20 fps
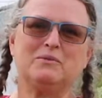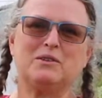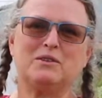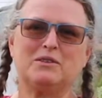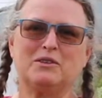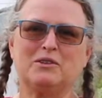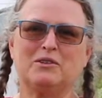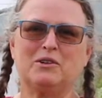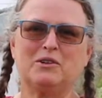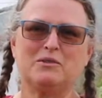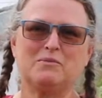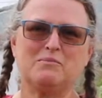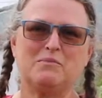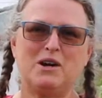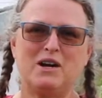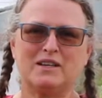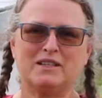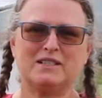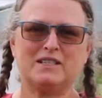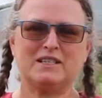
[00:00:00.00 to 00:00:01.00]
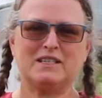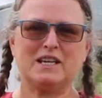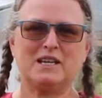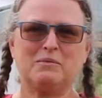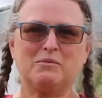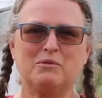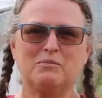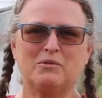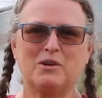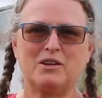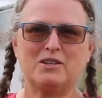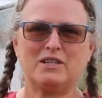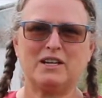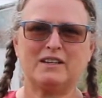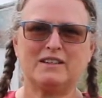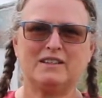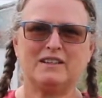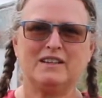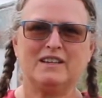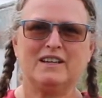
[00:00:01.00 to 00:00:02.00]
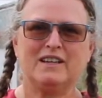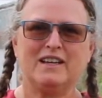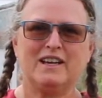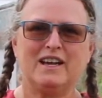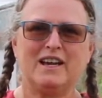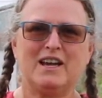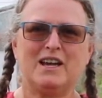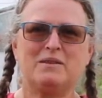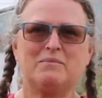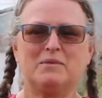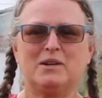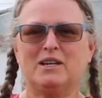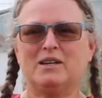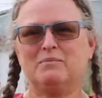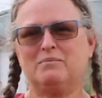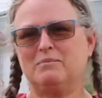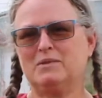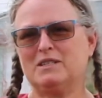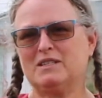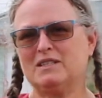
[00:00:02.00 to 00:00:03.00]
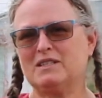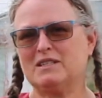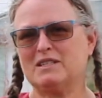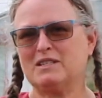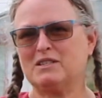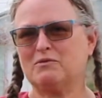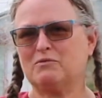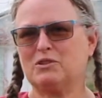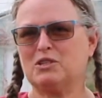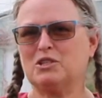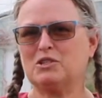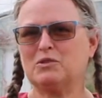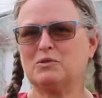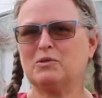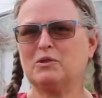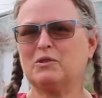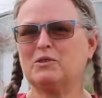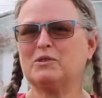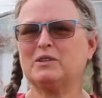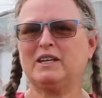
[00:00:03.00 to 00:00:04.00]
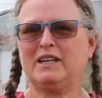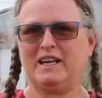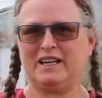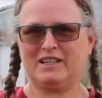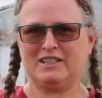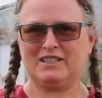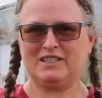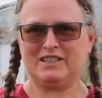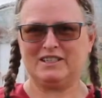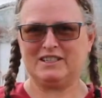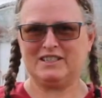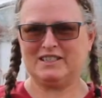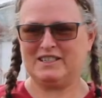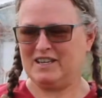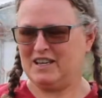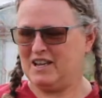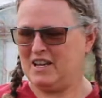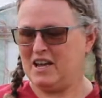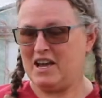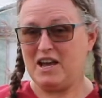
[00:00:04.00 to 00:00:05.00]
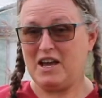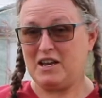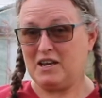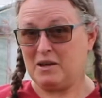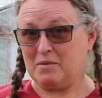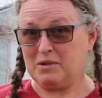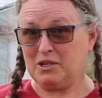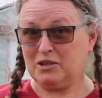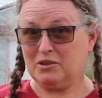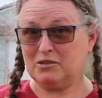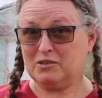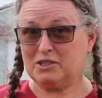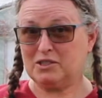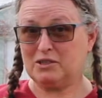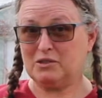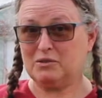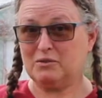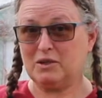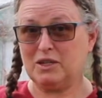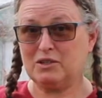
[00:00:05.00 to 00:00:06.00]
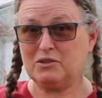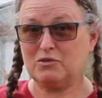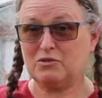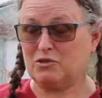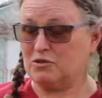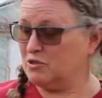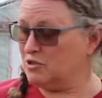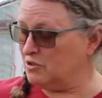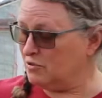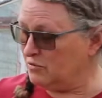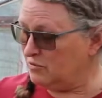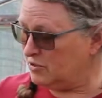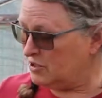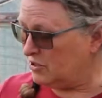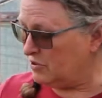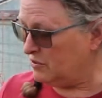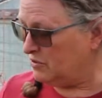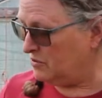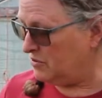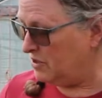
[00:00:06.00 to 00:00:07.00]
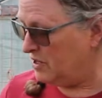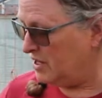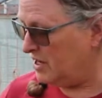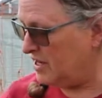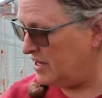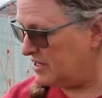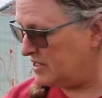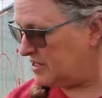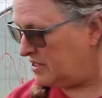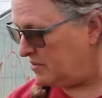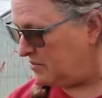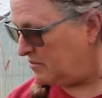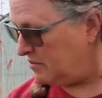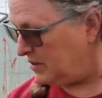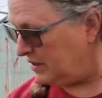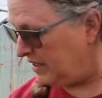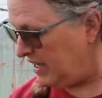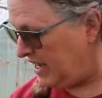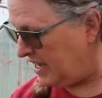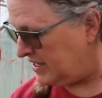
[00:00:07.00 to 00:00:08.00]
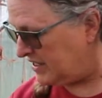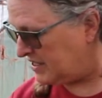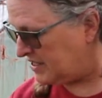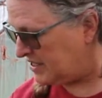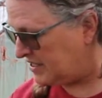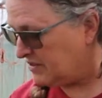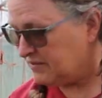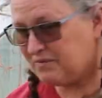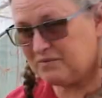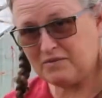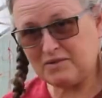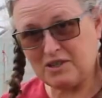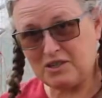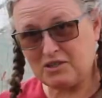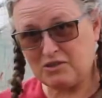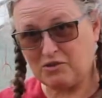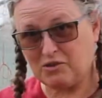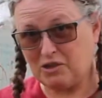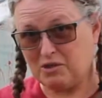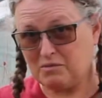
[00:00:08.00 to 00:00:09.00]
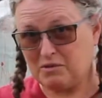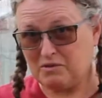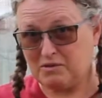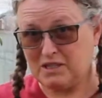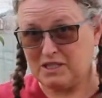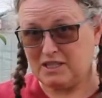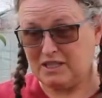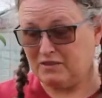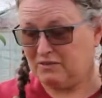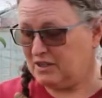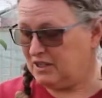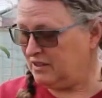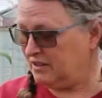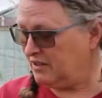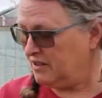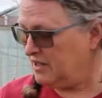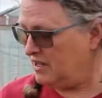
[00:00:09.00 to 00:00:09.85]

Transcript: with the Garden Box to Table project, and my business is Restore Earth Connections. And I'm here to introduce you to some plants that you're going to be receiving